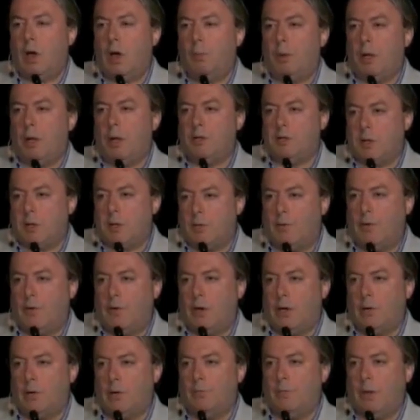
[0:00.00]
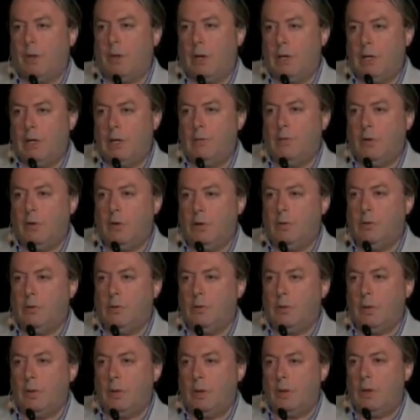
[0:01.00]
about suffering and
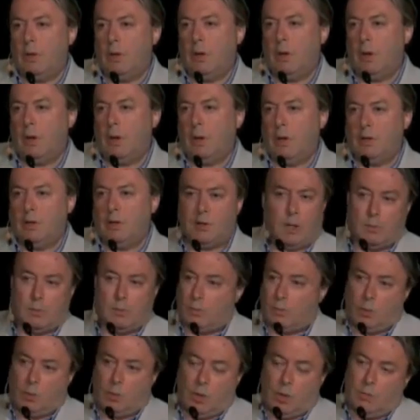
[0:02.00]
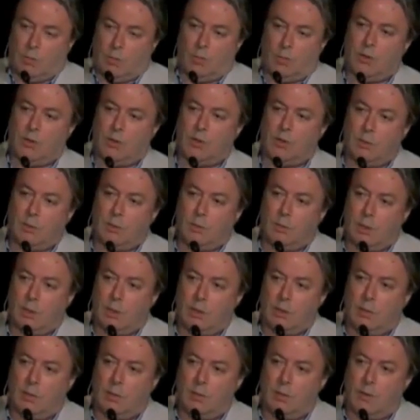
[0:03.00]
evil to where it was
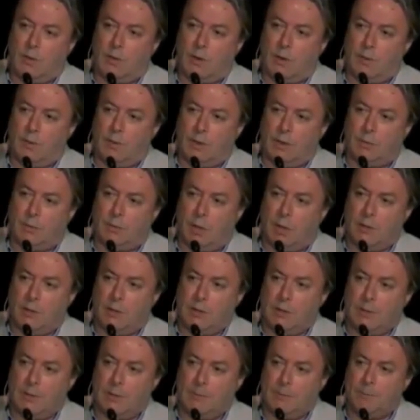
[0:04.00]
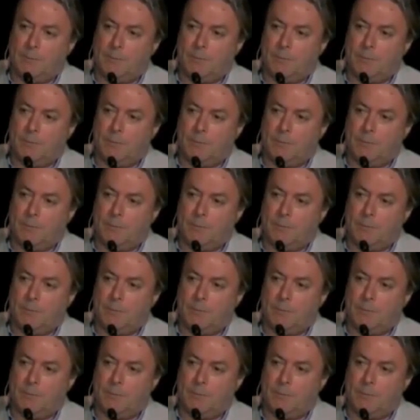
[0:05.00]
in the very first place,